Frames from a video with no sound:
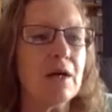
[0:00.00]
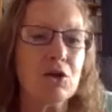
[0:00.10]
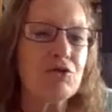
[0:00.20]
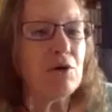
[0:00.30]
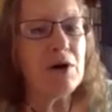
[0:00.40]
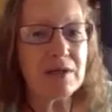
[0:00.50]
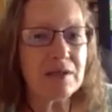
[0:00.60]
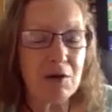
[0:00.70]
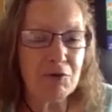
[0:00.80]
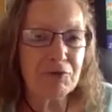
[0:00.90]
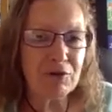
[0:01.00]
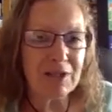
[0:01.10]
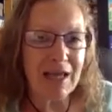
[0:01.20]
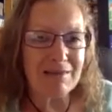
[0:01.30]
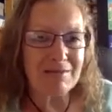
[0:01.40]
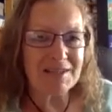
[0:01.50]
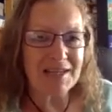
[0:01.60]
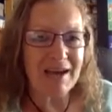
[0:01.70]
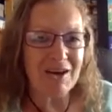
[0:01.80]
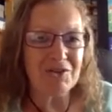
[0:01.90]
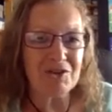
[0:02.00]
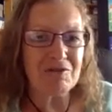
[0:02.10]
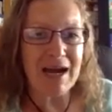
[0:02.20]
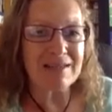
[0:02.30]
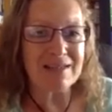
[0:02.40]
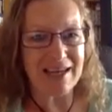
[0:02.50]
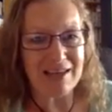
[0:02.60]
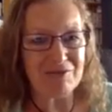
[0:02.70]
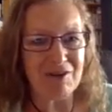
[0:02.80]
throw herself full length to get on the grass to get the right